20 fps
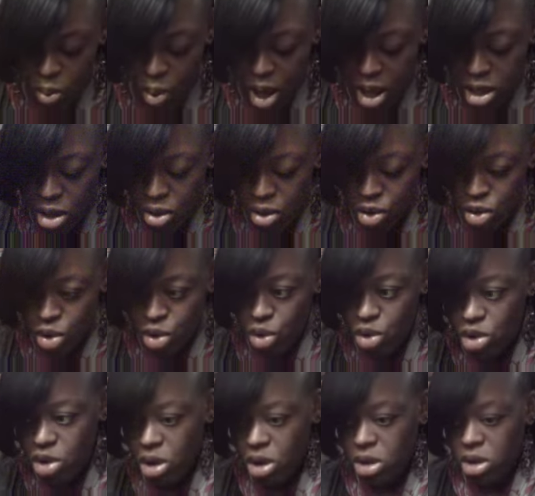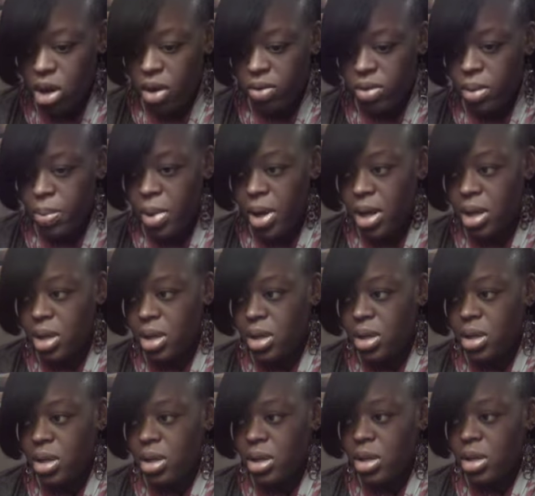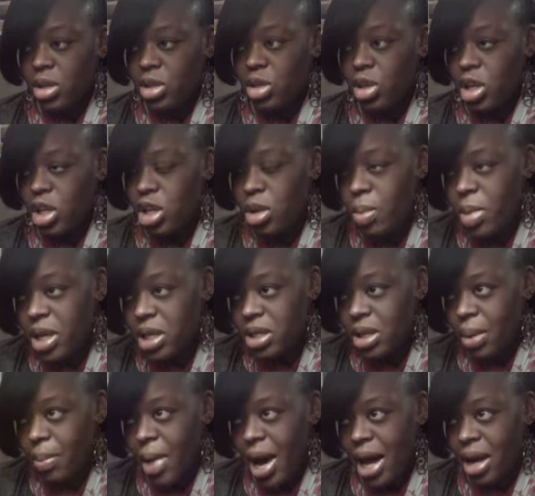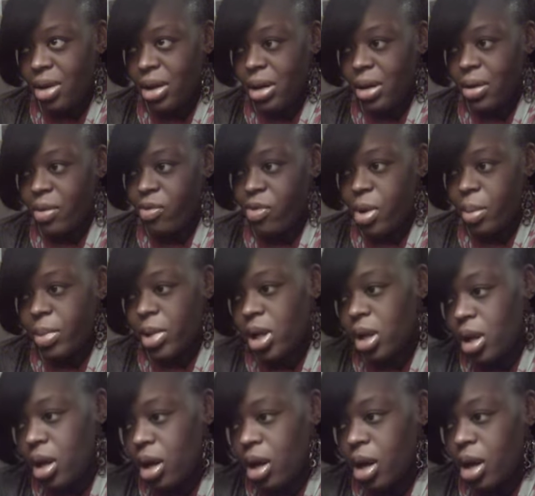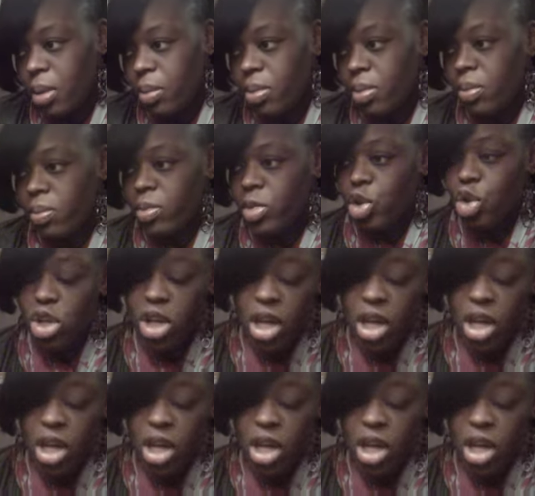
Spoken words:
the way you introduce yourself to buddy. So then you meet somebody from the club, you